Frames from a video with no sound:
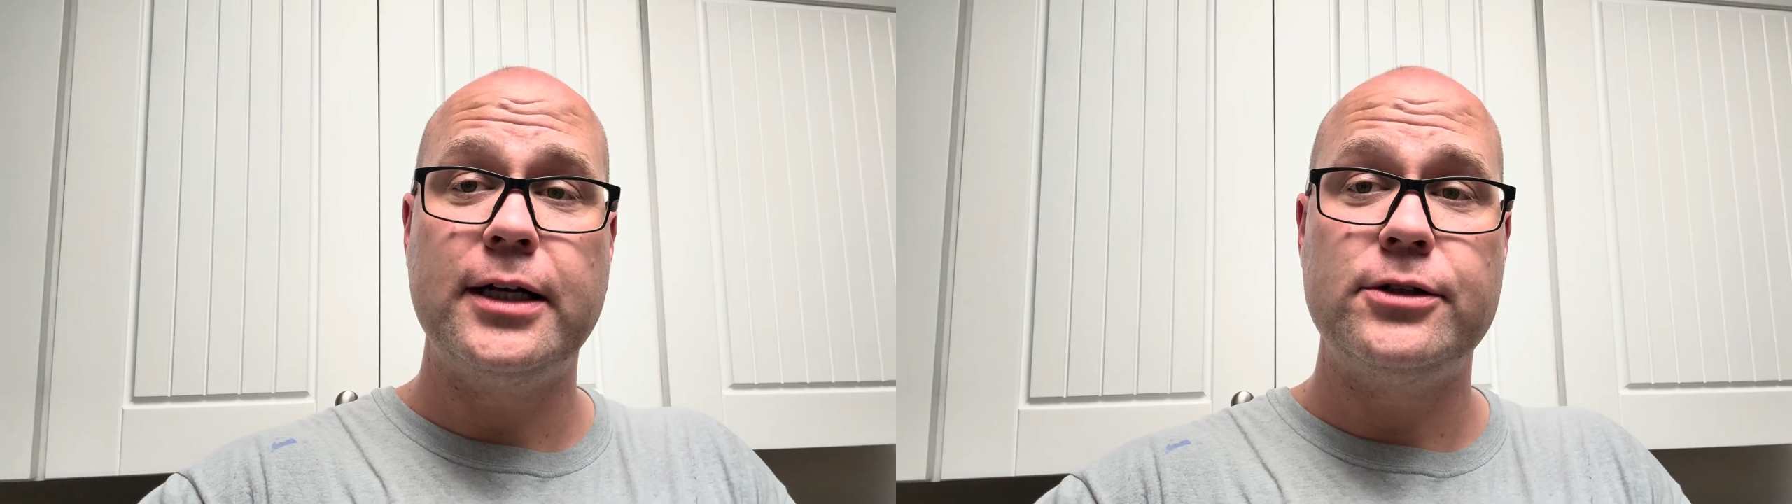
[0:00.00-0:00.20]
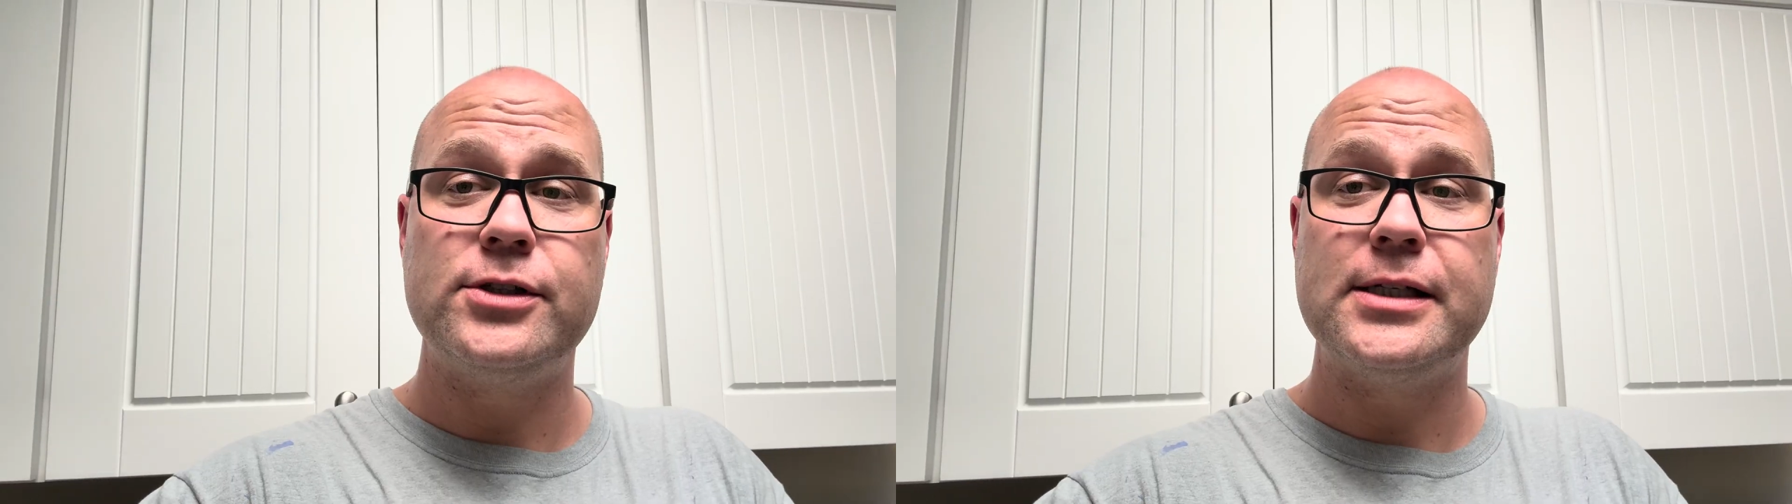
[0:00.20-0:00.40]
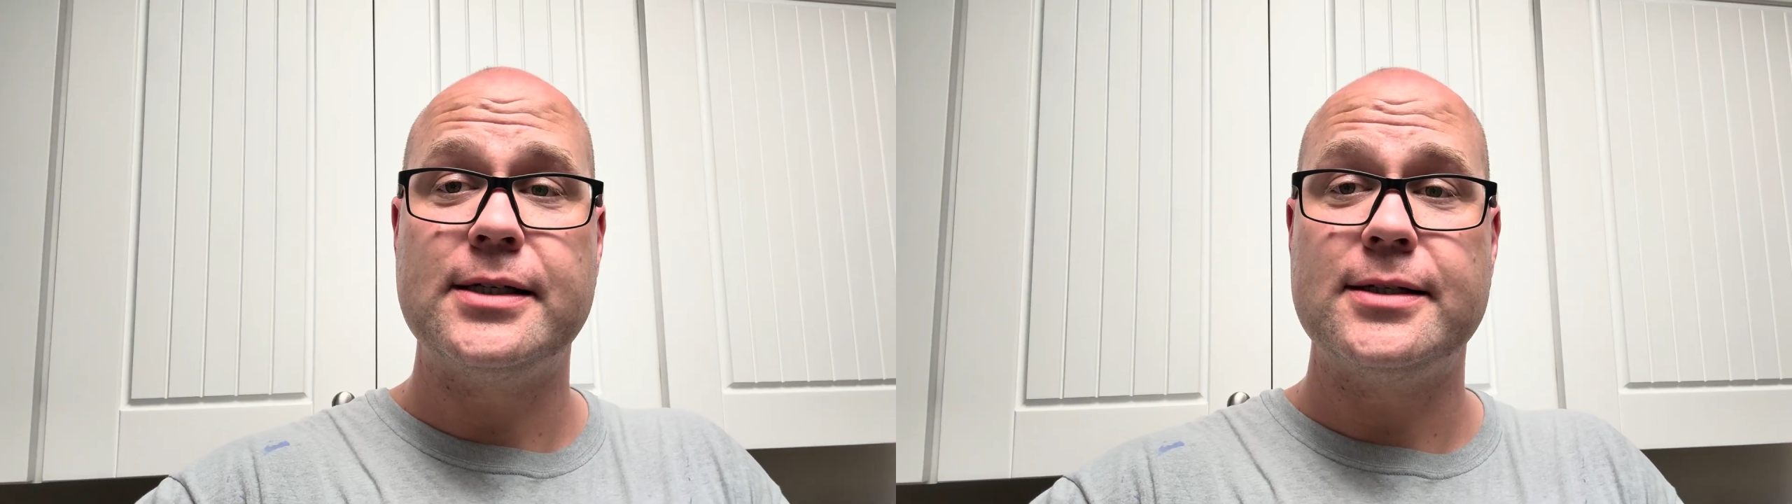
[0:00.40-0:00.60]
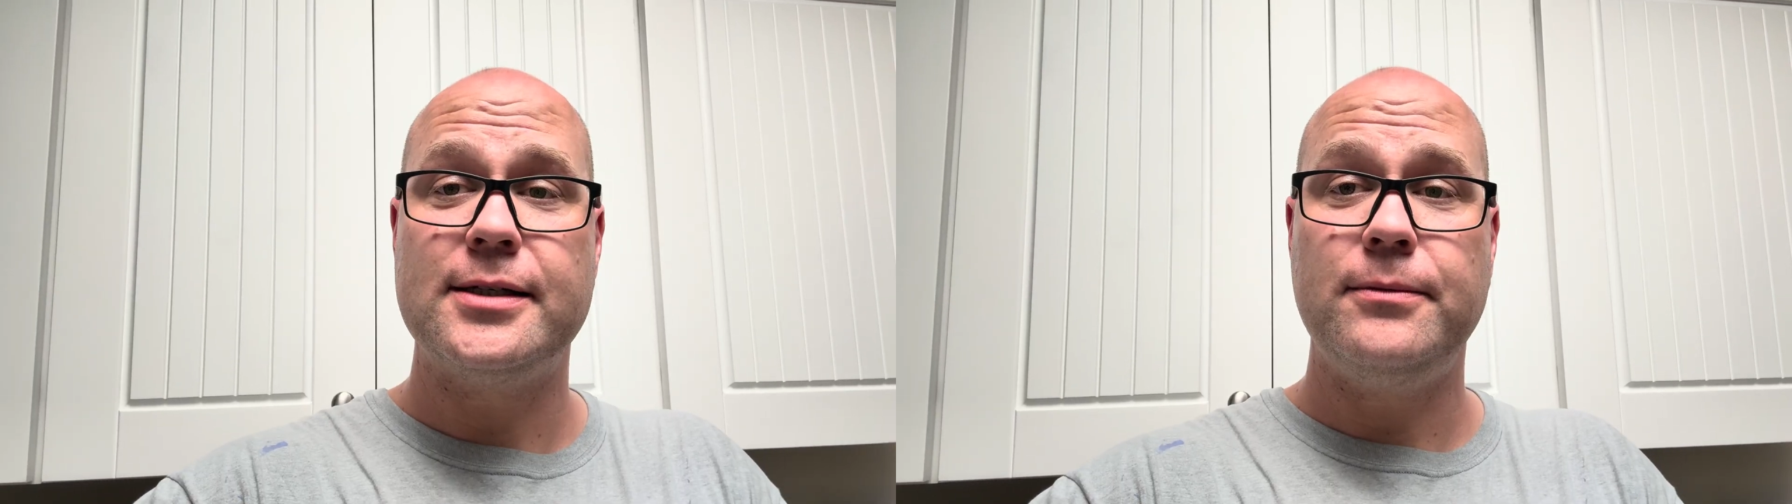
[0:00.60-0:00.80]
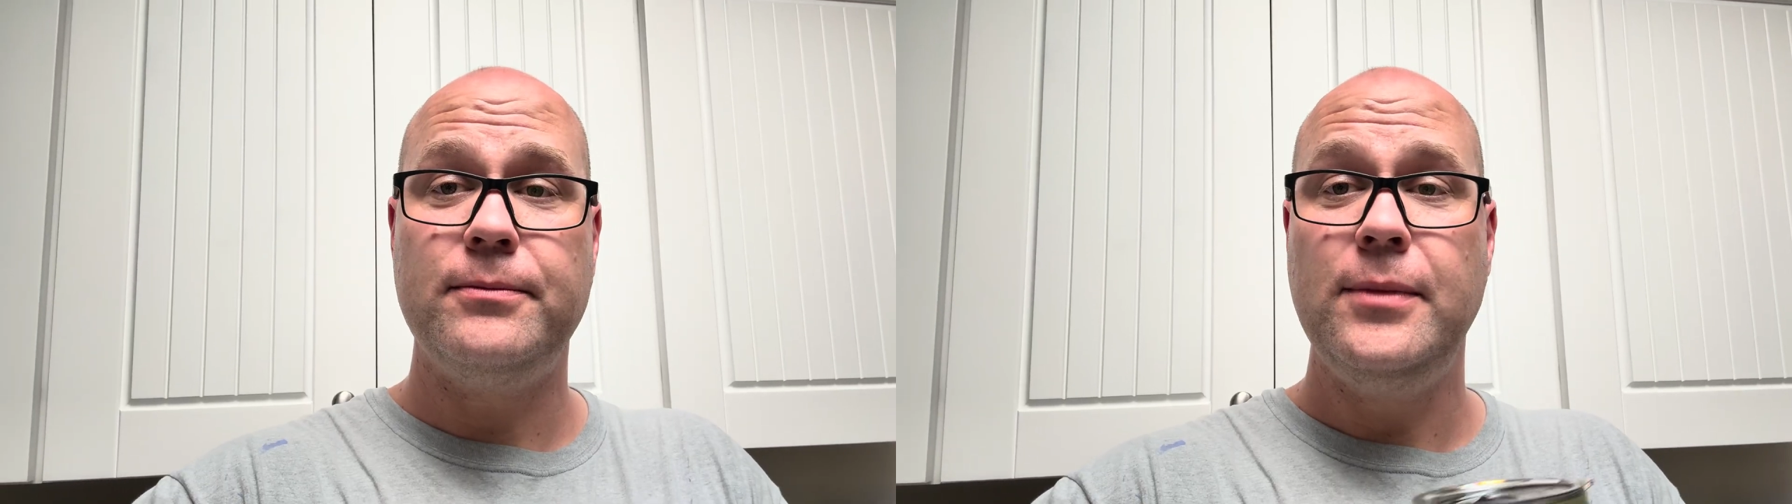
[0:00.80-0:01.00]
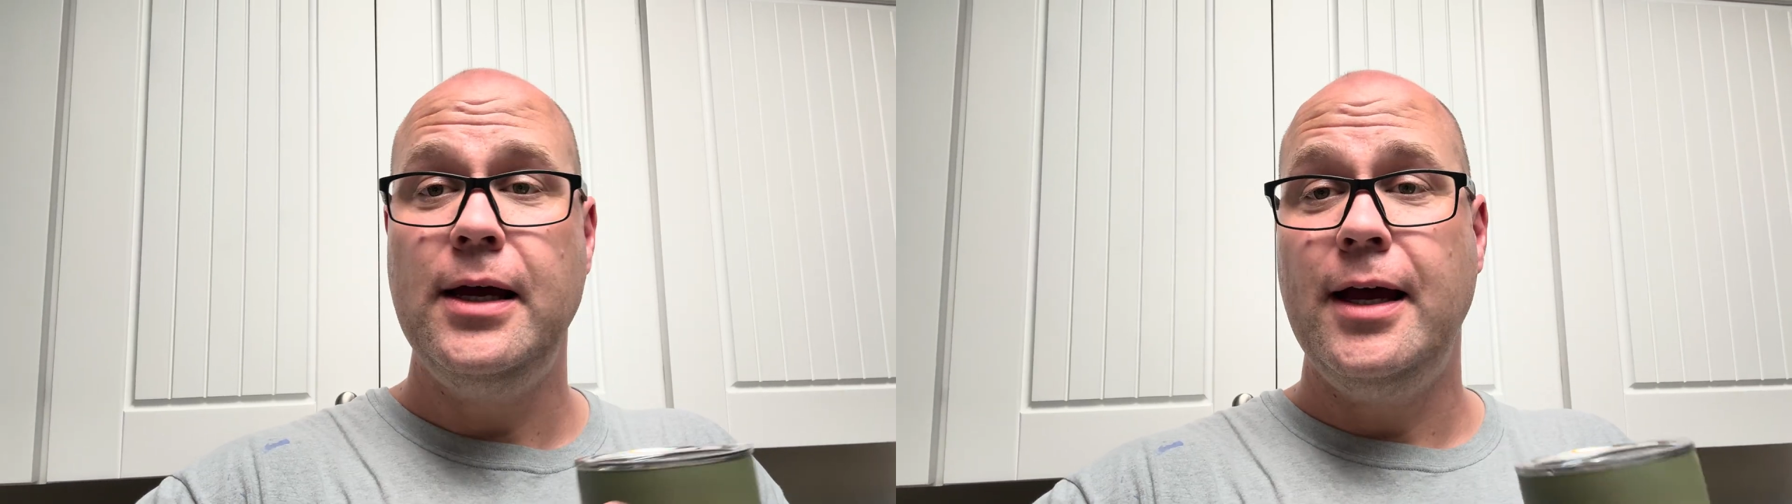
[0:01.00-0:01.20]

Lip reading: Energy system,